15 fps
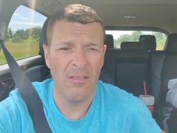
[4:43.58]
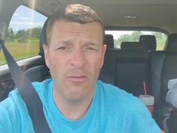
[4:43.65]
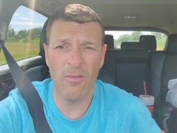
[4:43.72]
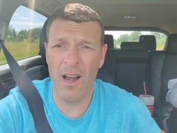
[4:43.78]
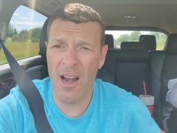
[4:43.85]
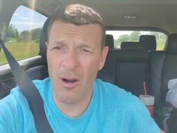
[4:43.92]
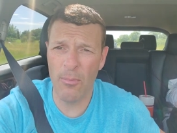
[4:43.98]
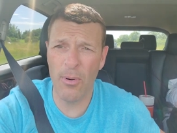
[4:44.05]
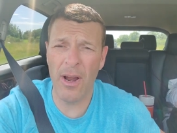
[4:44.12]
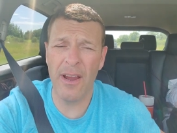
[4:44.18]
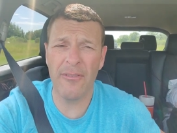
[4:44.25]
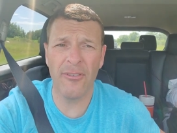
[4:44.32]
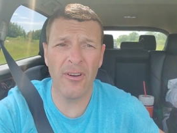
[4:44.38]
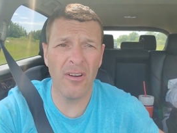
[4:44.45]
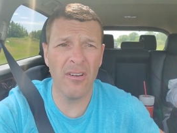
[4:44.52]
Rare
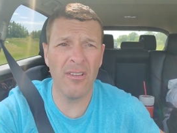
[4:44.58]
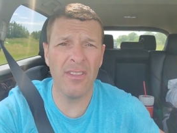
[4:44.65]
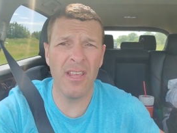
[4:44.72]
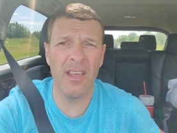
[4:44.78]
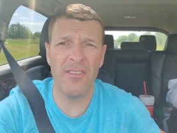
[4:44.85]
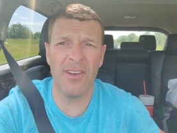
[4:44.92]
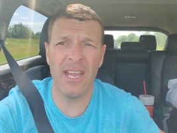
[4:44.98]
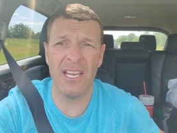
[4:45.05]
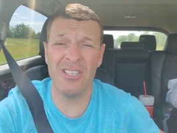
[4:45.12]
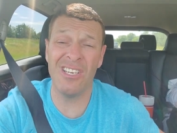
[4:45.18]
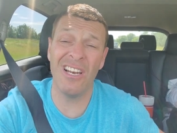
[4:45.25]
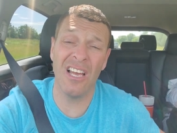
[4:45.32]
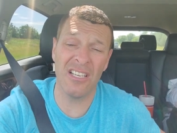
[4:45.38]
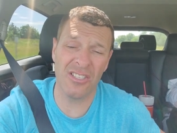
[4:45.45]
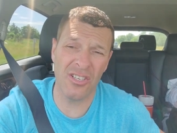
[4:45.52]
break for her the other day.
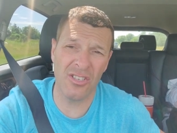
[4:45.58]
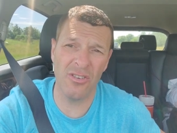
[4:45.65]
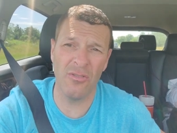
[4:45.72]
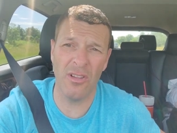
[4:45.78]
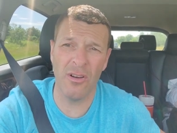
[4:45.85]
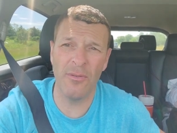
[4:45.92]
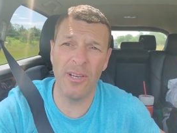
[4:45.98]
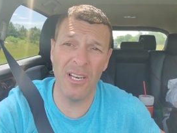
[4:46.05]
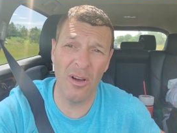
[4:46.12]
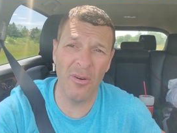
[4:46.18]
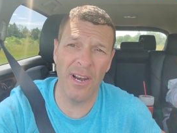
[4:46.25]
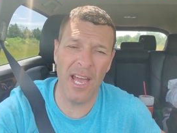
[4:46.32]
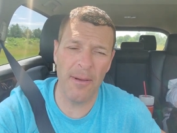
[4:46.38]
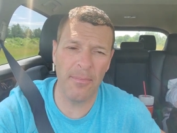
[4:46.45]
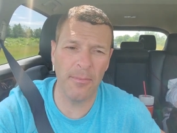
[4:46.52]
She lost a shoe, though. We know
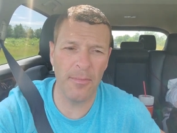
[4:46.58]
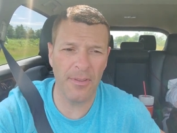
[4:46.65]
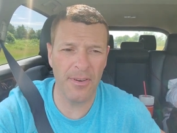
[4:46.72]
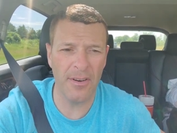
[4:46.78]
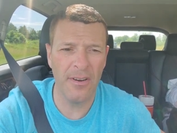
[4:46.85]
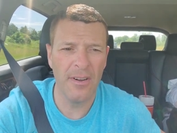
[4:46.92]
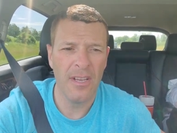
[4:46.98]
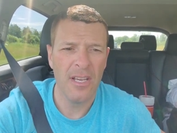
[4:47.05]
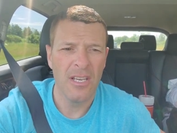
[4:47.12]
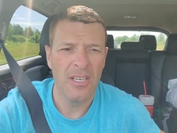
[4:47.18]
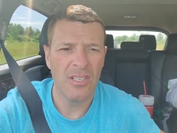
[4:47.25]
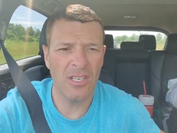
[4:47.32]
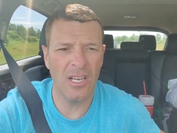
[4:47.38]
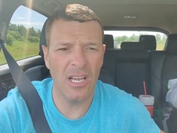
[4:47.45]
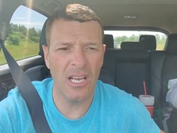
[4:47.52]
what happened with her.
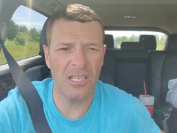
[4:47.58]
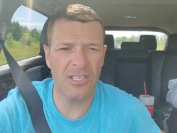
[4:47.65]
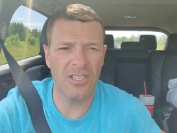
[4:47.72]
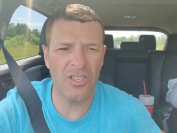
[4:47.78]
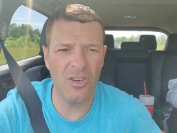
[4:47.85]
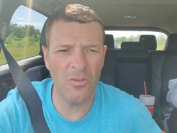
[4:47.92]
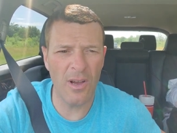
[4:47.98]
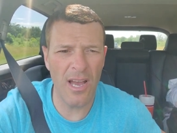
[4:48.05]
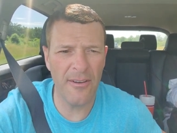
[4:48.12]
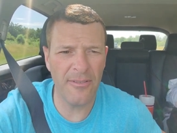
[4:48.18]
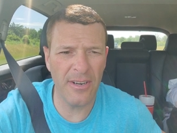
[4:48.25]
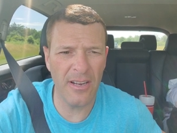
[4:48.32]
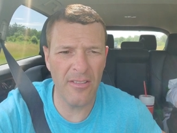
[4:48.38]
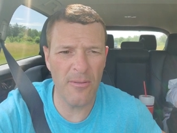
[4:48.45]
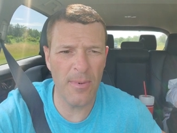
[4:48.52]
She lost a shoe
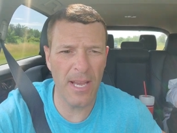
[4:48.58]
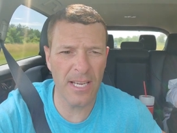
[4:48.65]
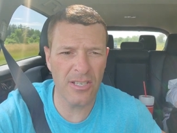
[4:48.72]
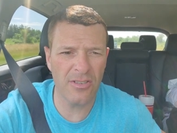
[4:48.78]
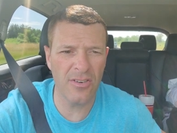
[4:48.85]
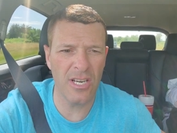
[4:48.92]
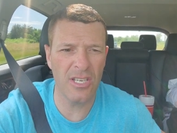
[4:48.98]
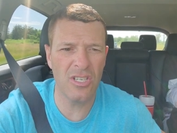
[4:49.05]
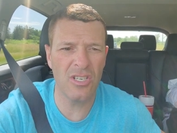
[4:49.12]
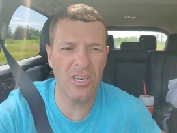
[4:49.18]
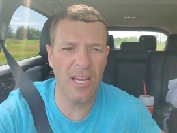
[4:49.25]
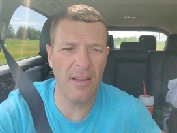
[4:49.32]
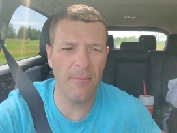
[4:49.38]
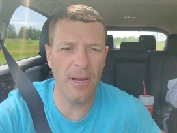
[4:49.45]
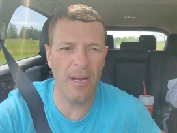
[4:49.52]
halfway down the backstretch
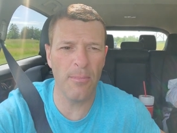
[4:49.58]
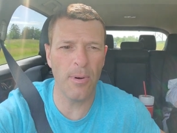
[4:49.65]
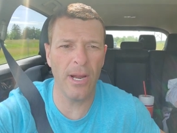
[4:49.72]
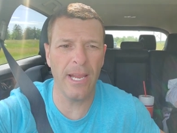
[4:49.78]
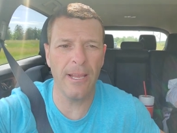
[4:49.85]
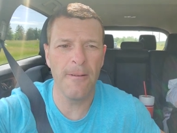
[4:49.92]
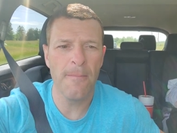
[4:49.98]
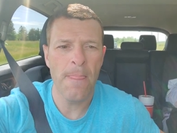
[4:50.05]
and made a break.